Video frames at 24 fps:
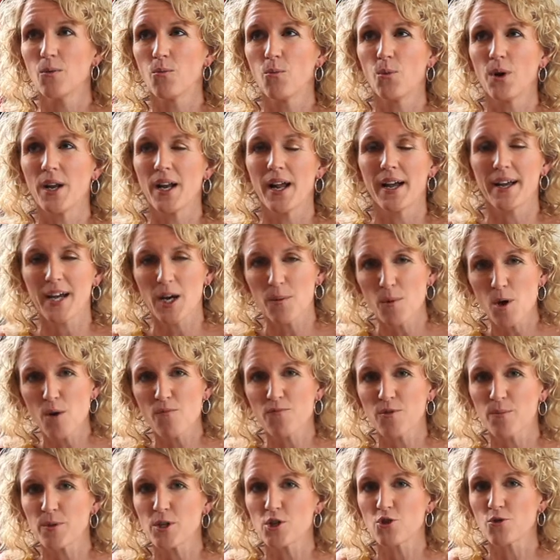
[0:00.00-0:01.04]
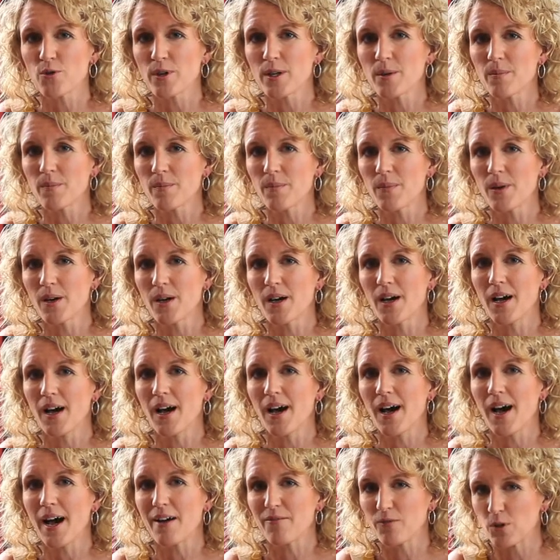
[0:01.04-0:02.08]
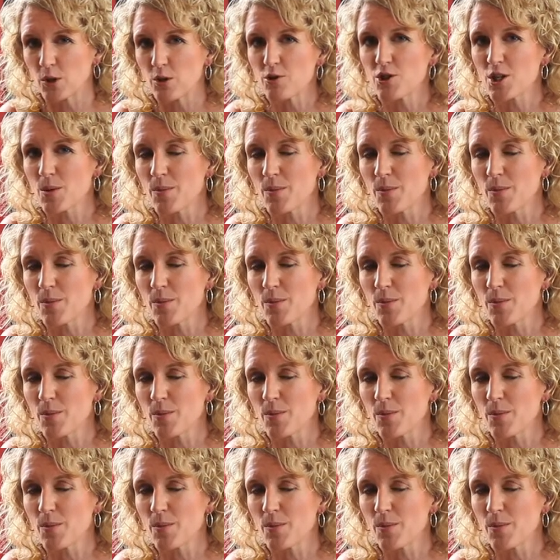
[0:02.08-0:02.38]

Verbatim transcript: when I come home from a trip, I've learned